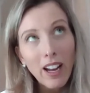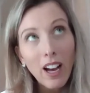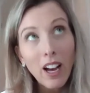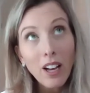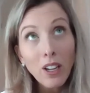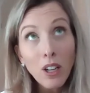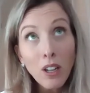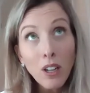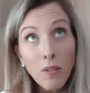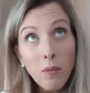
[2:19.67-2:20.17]
I
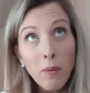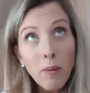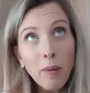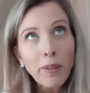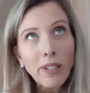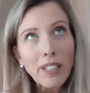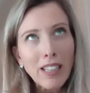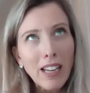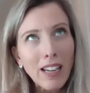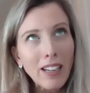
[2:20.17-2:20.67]
can't remember
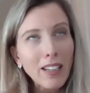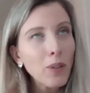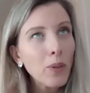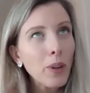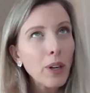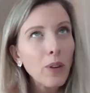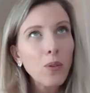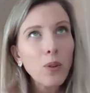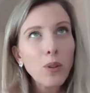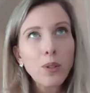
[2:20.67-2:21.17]
exactly
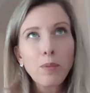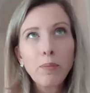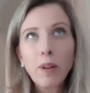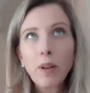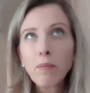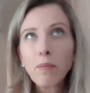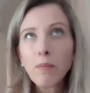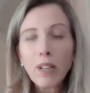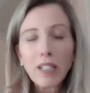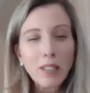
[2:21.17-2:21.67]
when it was, but
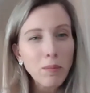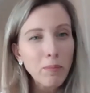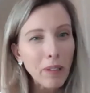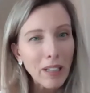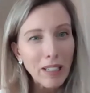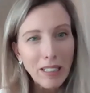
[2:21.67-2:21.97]
it must be